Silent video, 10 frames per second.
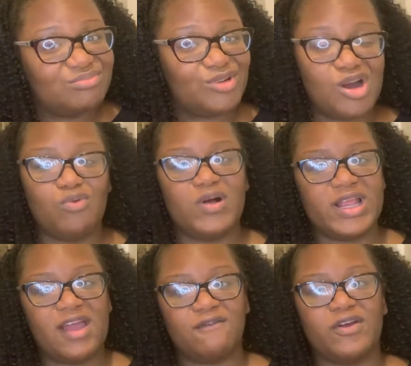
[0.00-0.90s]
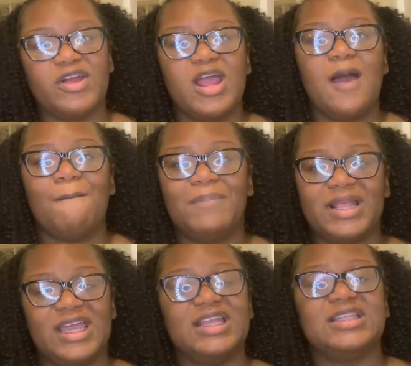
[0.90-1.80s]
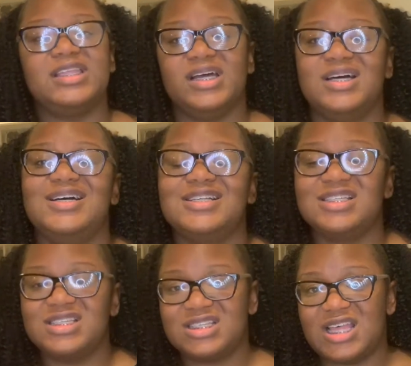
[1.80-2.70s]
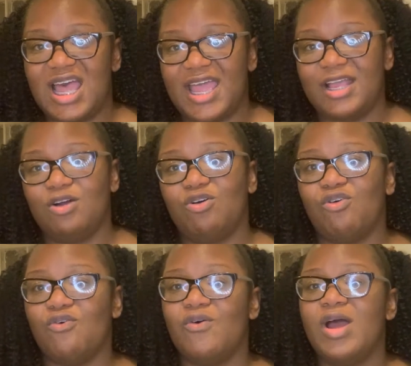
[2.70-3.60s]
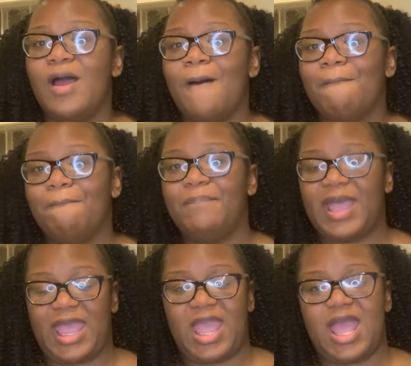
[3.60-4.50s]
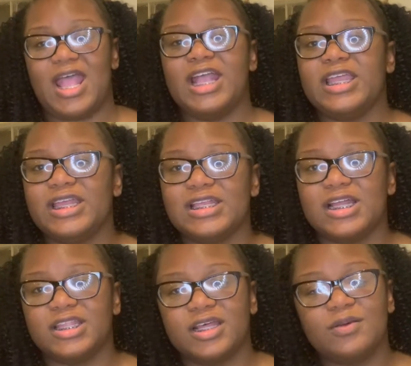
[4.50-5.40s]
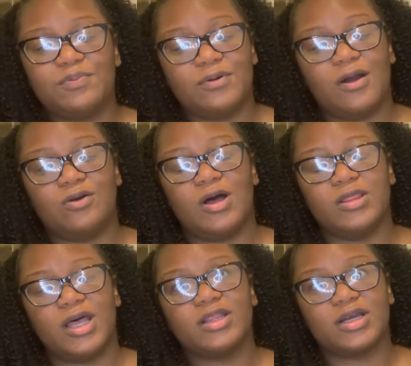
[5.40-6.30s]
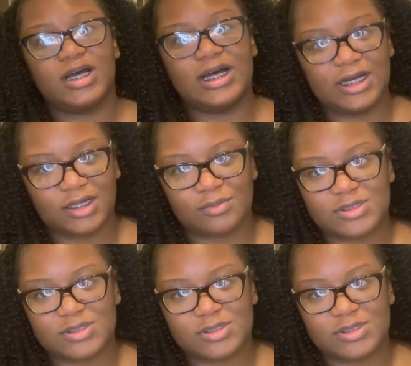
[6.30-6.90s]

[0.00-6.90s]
or whatever. But it does tangle bad. And another con